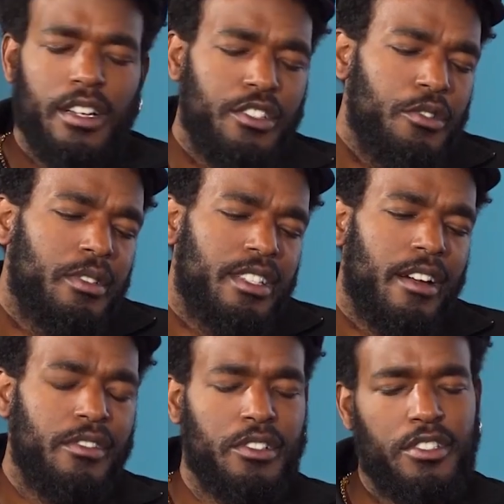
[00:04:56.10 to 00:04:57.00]
new
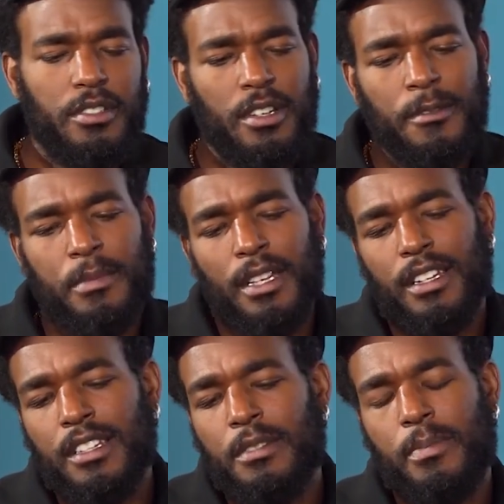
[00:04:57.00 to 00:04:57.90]
endeavors, uh, being
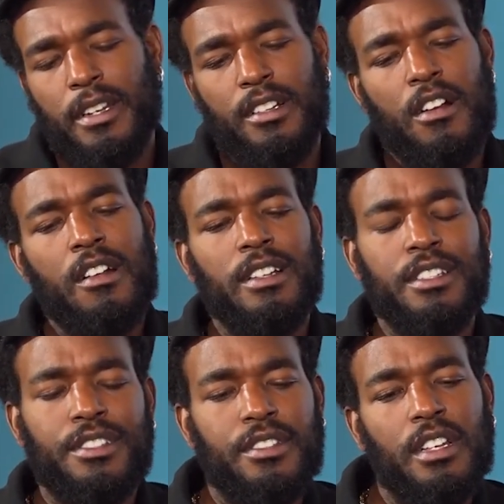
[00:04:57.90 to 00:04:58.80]
an independent
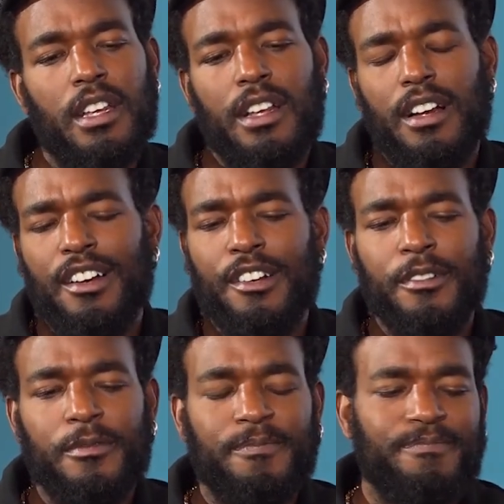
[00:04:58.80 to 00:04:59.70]
artist,
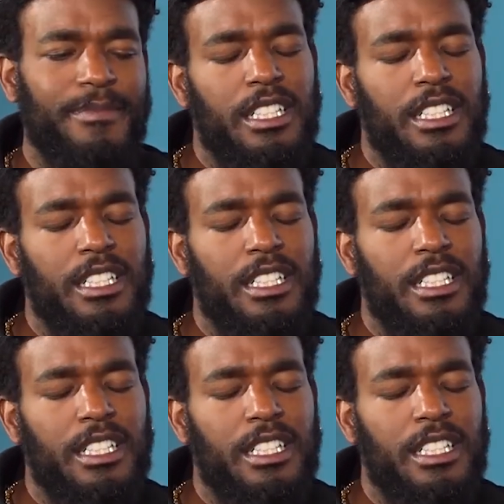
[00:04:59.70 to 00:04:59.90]
um,